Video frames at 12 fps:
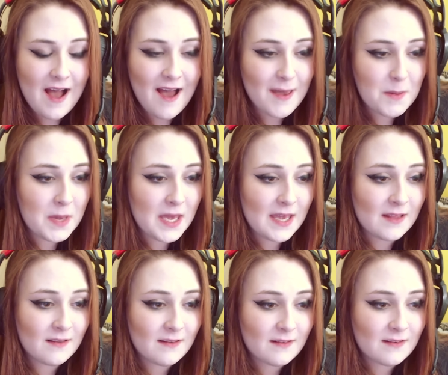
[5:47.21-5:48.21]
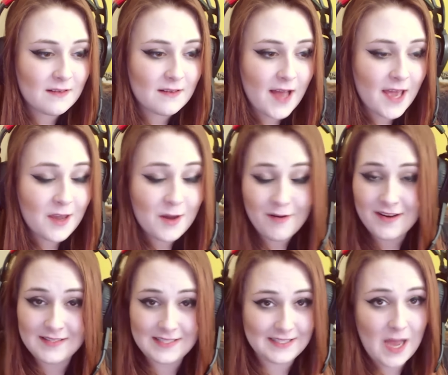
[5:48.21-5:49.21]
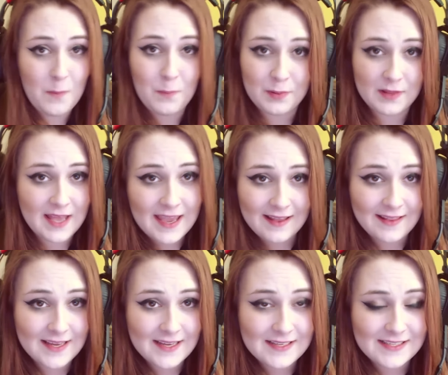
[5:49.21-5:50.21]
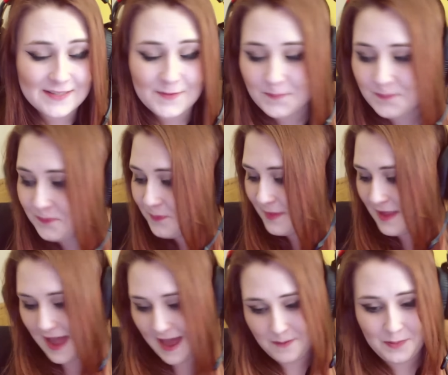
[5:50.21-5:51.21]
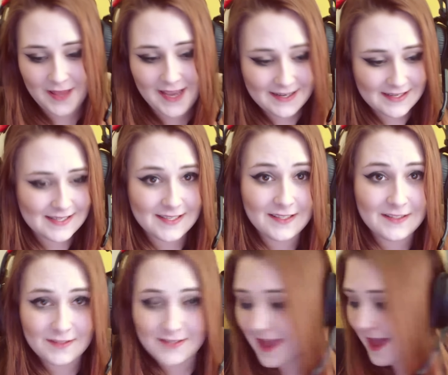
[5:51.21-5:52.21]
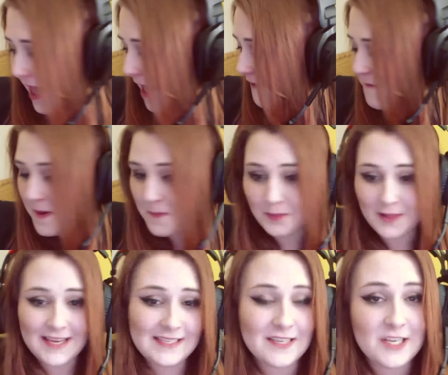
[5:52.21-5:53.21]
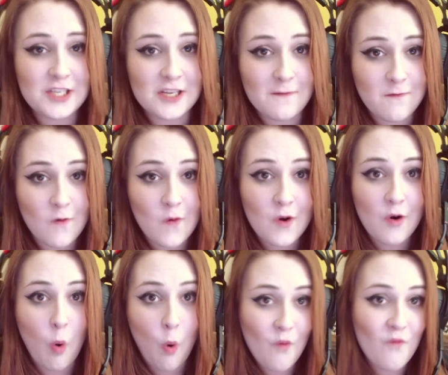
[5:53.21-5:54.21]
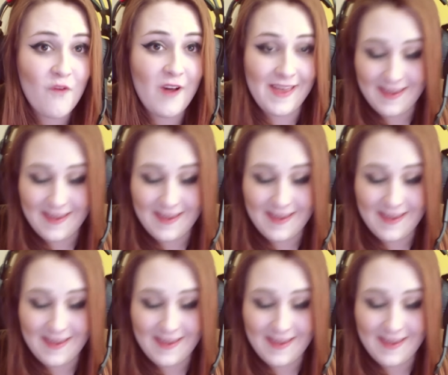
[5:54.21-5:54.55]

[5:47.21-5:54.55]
I mean, I couldn't stop playing this. I play this till today. I have my PlayStation 4 over